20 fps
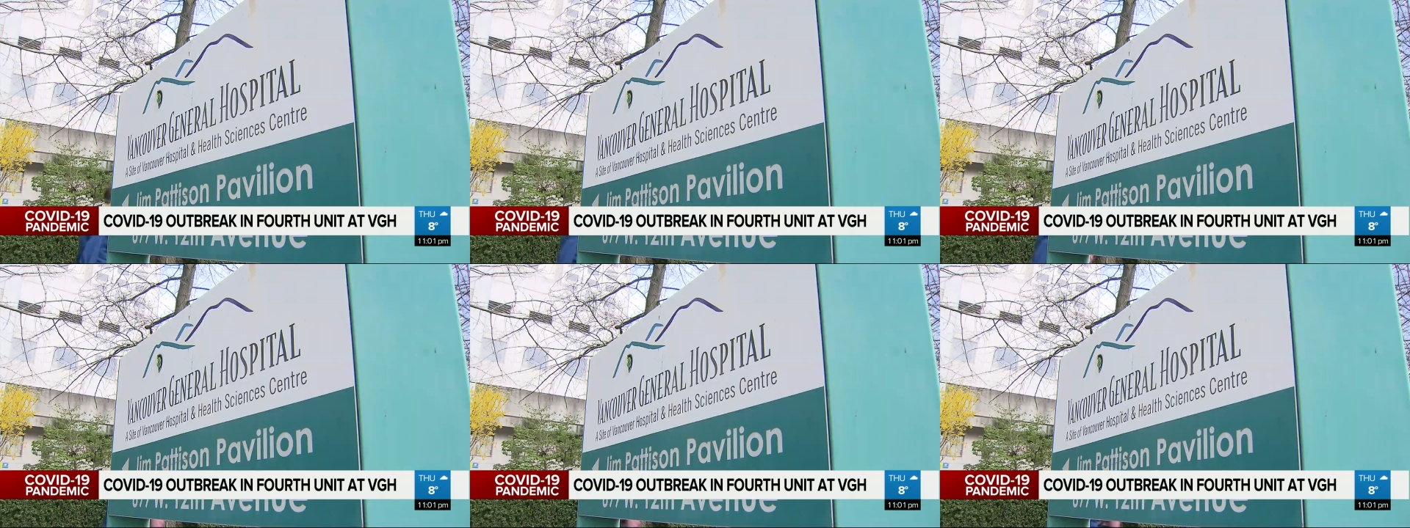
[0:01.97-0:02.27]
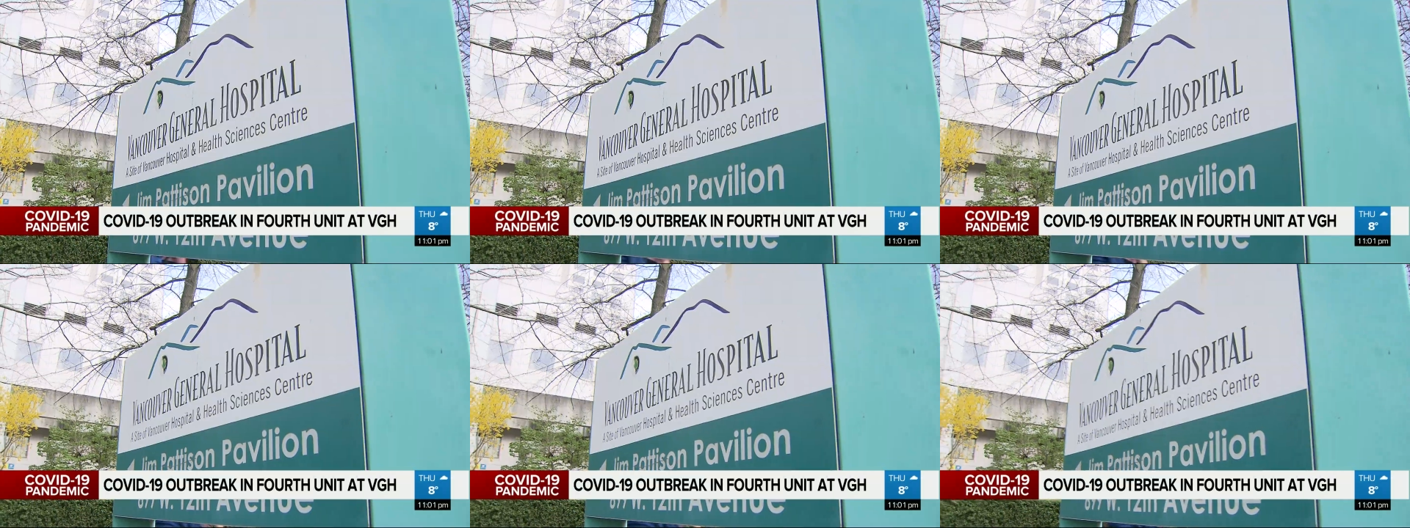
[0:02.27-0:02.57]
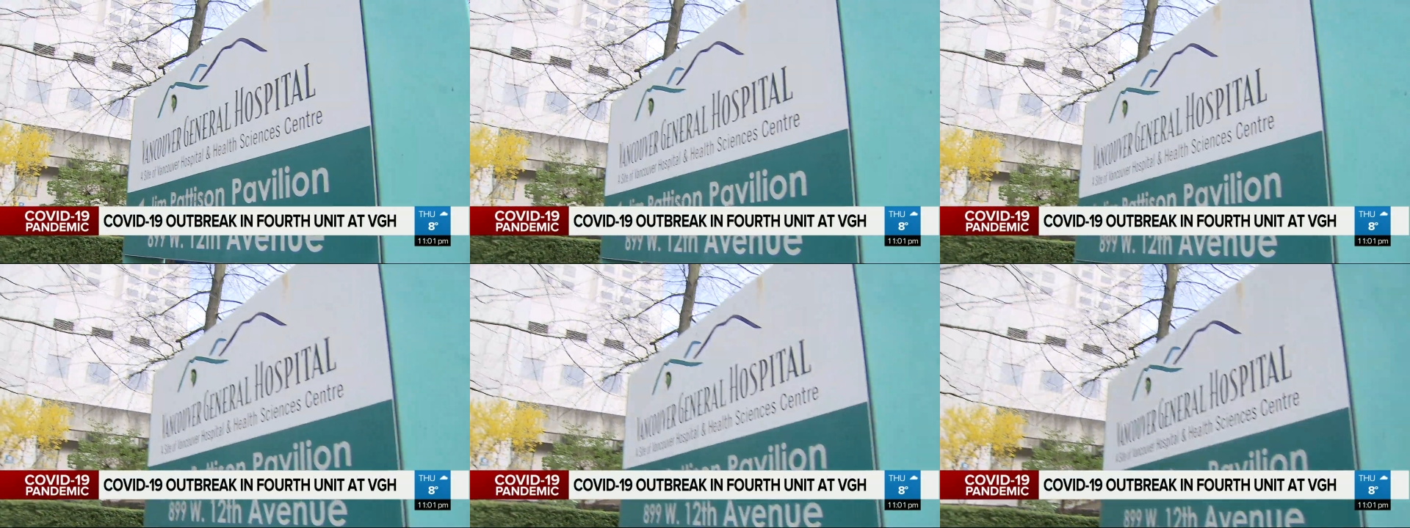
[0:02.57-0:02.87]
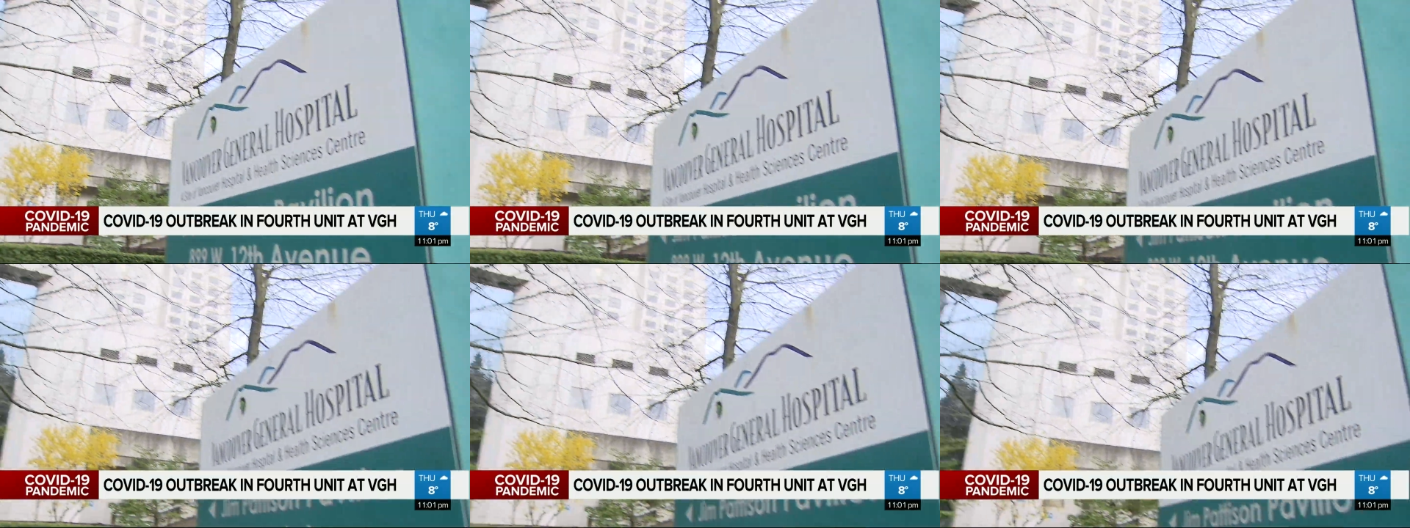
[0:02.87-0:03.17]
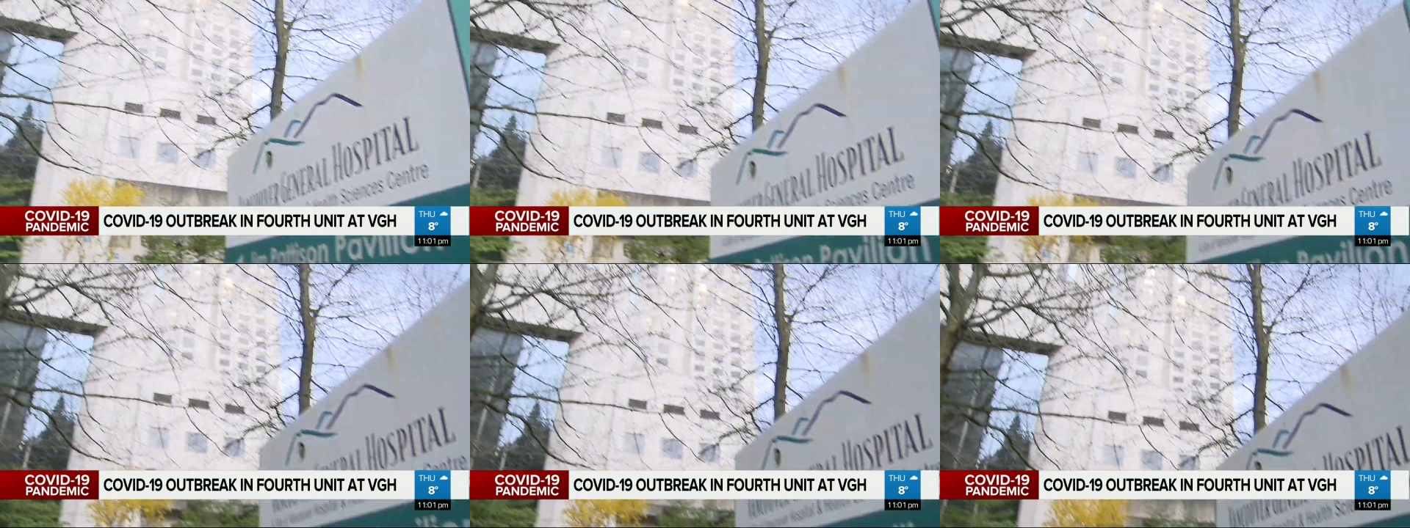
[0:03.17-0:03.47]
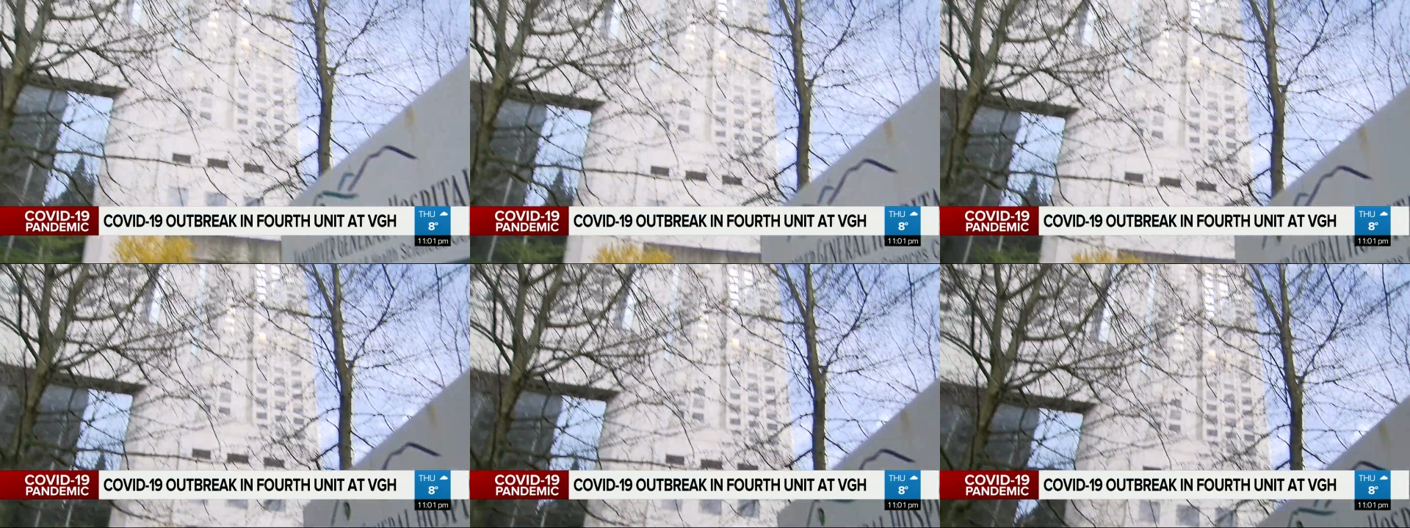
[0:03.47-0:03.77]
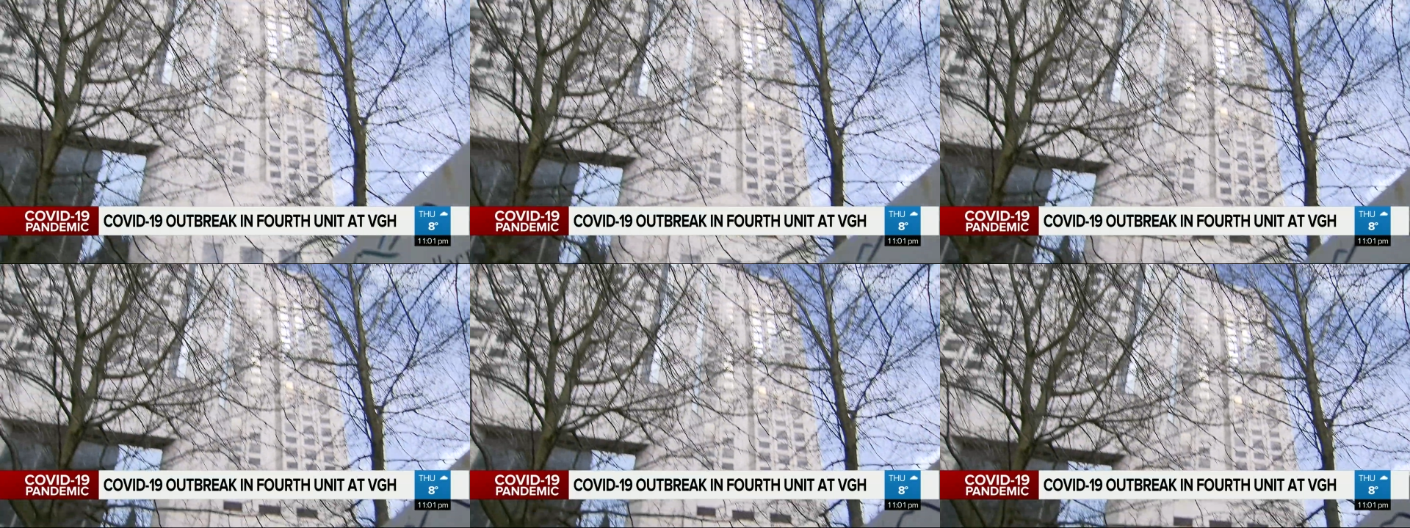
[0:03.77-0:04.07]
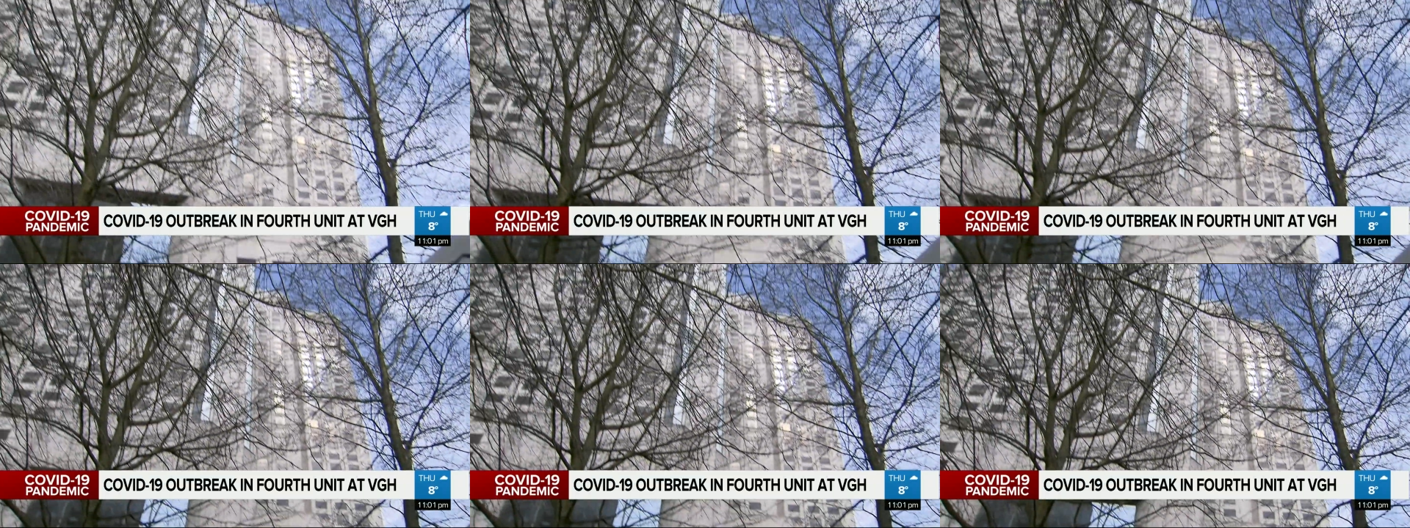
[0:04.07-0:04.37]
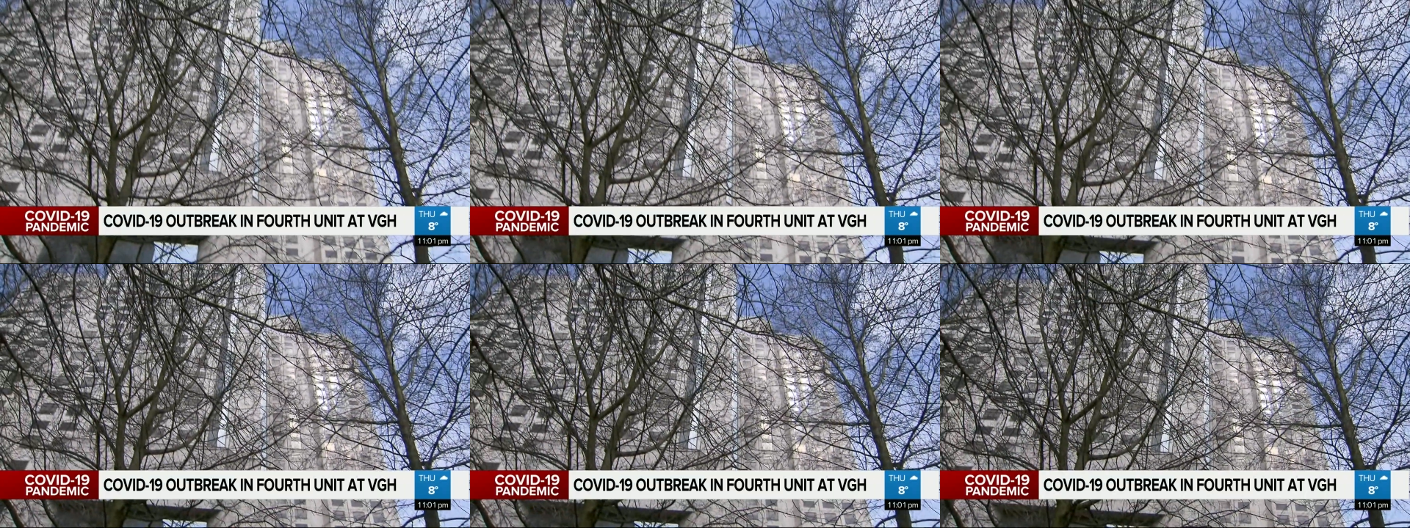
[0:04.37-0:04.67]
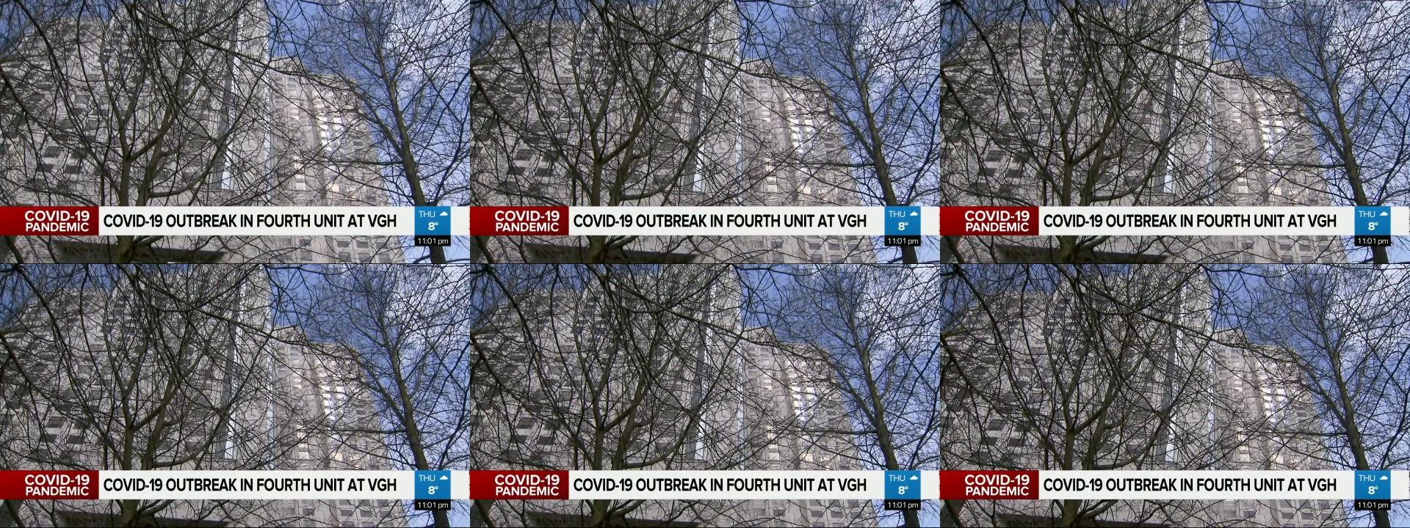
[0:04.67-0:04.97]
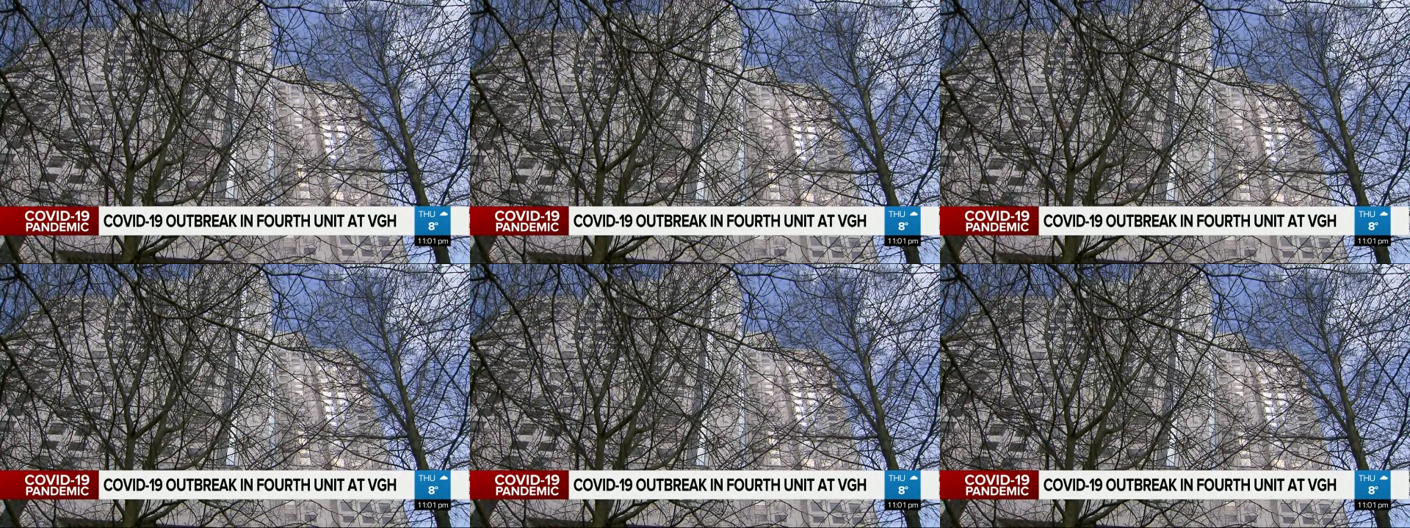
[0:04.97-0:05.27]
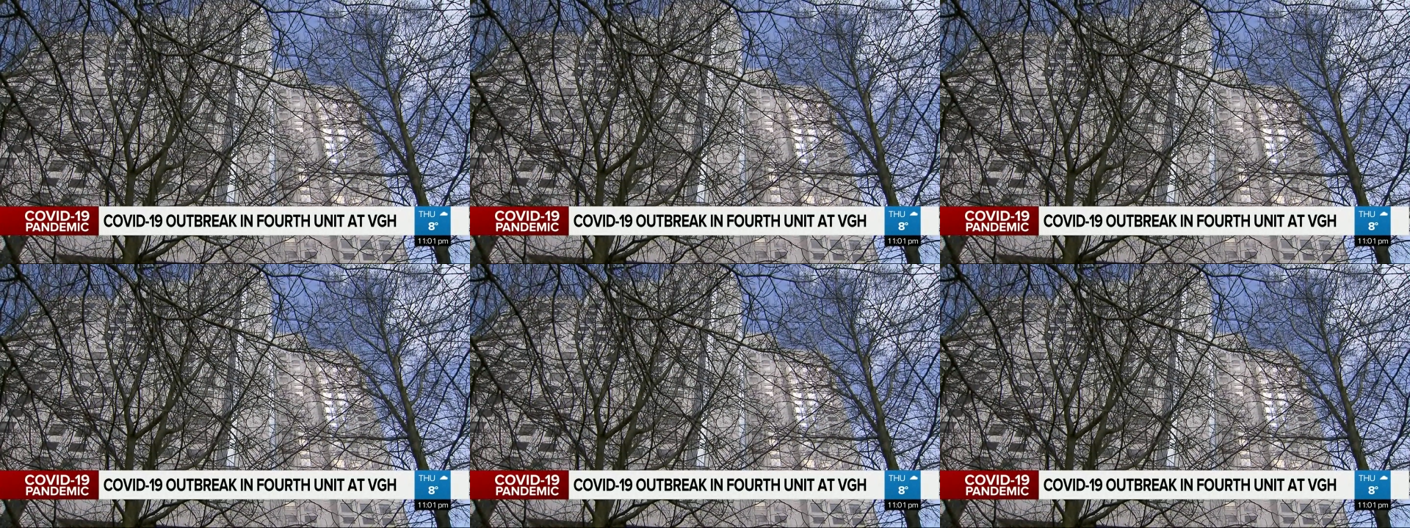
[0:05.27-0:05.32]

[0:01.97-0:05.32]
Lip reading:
Nobody's mouth can be seen.